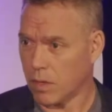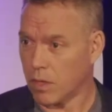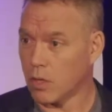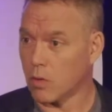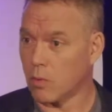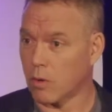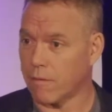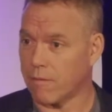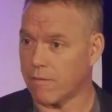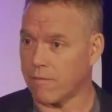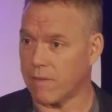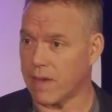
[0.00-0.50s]

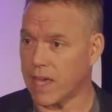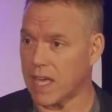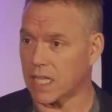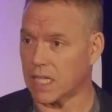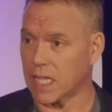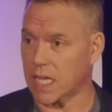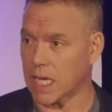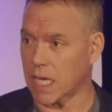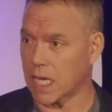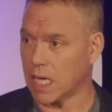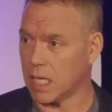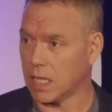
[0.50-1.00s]
You are
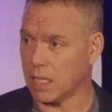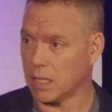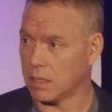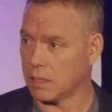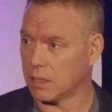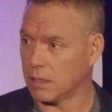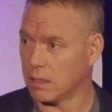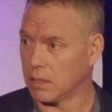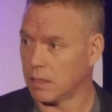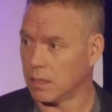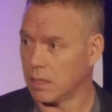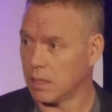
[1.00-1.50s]
failing.
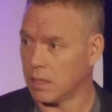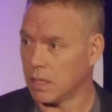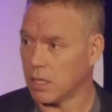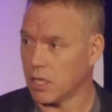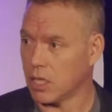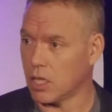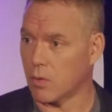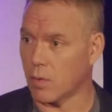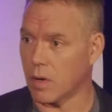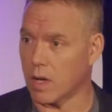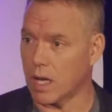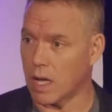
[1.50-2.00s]

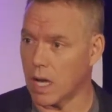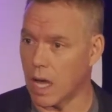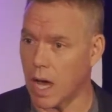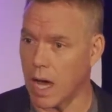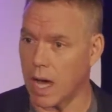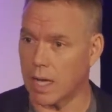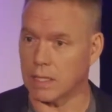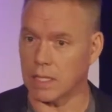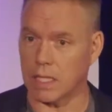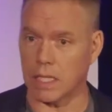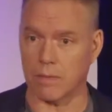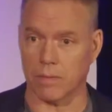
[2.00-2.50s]
You are
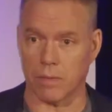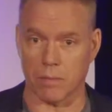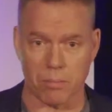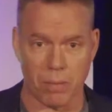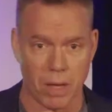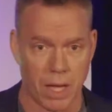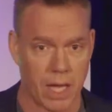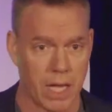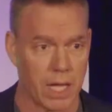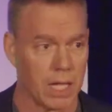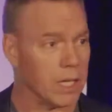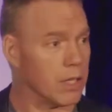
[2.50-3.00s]
not even
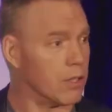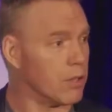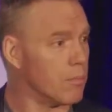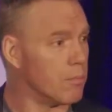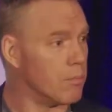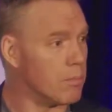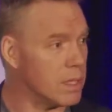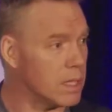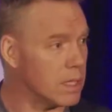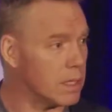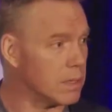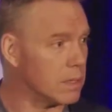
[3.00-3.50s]
paying your
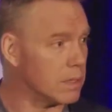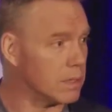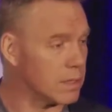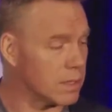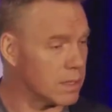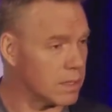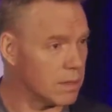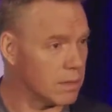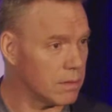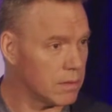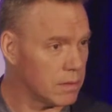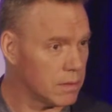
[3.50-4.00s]

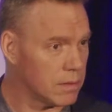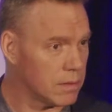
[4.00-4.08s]
bills.